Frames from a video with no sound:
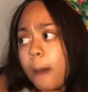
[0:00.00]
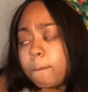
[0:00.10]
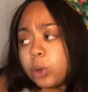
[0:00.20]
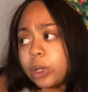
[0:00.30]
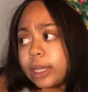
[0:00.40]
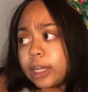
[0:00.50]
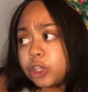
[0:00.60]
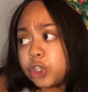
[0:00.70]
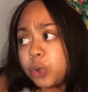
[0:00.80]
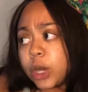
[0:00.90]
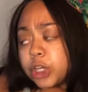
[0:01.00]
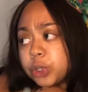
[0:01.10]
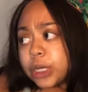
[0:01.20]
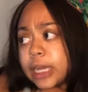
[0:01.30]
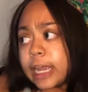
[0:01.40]
pulling
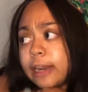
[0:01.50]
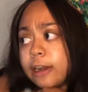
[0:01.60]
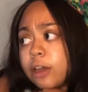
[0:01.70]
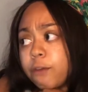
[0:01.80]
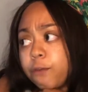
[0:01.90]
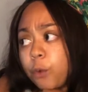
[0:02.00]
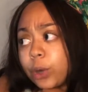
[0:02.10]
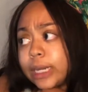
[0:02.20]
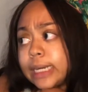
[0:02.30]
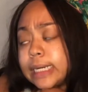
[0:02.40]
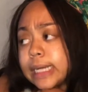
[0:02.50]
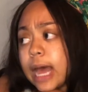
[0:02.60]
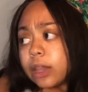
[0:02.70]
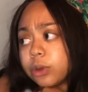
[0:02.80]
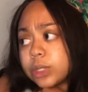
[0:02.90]

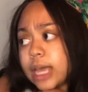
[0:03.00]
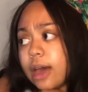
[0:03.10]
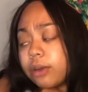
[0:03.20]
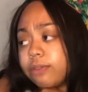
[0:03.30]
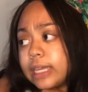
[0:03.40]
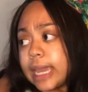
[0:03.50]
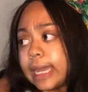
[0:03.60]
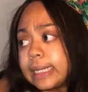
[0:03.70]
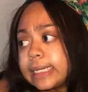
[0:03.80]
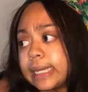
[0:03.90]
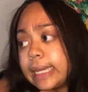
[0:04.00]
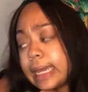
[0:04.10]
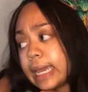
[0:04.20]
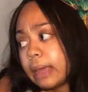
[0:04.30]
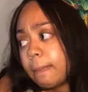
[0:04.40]
$240 out of the
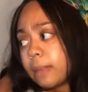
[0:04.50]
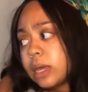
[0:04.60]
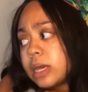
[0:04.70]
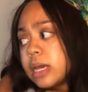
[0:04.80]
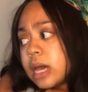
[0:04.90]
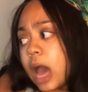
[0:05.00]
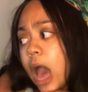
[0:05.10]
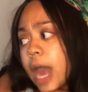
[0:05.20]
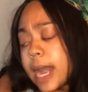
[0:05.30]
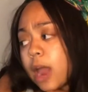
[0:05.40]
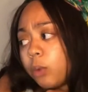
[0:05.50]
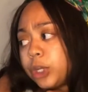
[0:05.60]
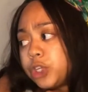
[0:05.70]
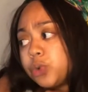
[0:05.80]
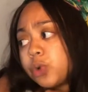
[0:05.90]
ATM. Now, we
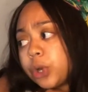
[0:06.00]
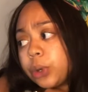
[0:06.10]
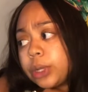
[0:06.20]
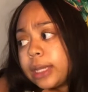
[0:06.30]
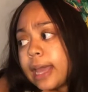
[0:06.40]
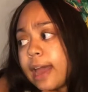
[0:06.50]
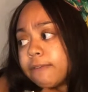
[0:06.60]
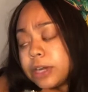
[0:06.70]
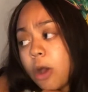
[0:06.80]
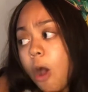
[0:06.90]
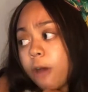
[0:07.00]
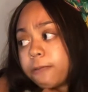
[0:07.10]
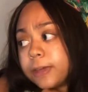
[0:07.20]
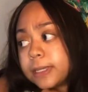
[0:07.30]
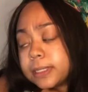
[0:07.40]
do currently have an
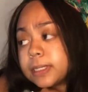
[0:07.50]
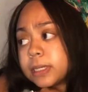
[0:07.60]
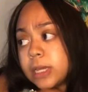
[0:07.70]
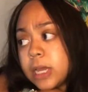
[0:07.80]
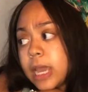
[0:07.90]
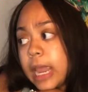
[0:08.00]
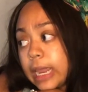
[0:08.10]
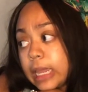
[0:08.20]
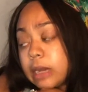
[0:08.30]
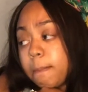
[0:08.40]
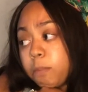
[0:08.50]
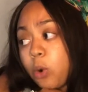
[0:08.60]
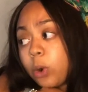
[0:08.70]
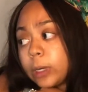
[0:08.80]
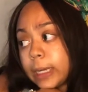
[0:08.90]
office in
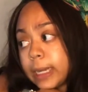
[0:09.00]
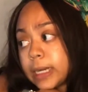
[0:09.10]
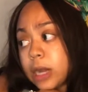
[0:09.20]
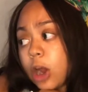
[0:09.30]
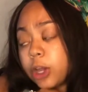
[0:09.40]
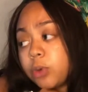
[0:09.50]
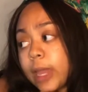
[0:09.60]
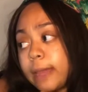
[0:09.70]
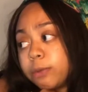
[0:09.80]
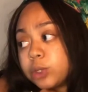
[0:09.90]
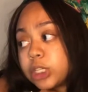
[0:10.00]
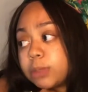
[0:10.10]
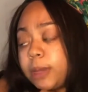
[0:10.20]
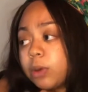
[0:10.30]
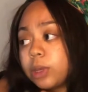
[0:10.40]
Portland. Are you able to
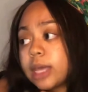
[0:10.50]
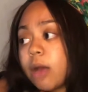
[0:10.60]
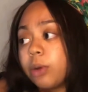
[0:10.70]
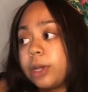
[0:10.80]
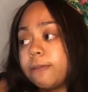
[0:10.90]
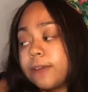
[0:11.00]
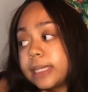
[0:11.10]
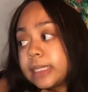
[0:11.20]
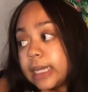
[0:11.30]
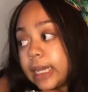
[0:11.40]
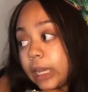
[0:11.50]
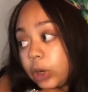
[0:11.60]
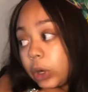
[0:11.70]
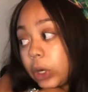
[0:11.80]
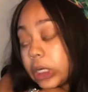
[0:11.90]
speak with our
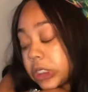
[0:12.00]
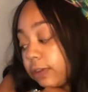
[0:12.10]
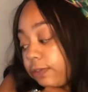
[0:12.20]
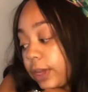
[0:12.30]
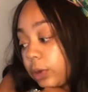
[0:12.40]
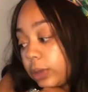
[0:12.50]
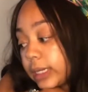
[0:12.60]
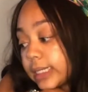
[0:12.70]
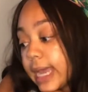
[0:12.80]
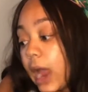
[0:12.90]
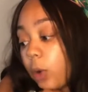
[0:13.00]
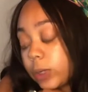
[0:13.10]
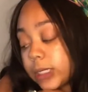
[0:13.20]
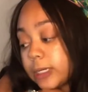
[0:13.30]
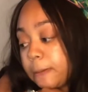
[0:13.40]
investigator to figure this out?